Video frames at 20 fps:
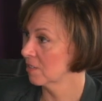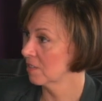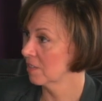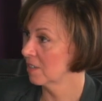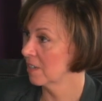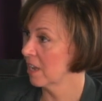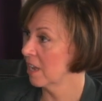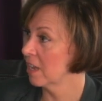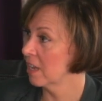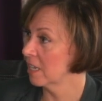
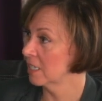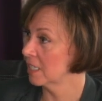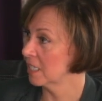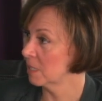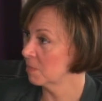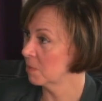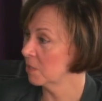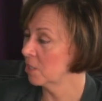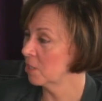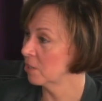Yes. Uh, has this
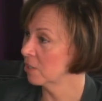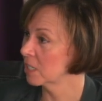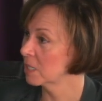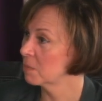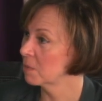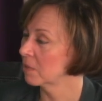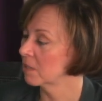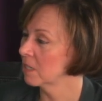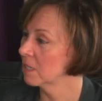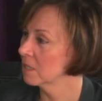been your
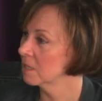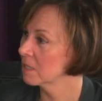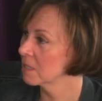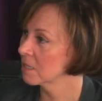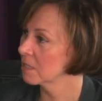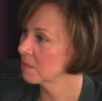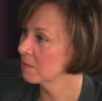experience?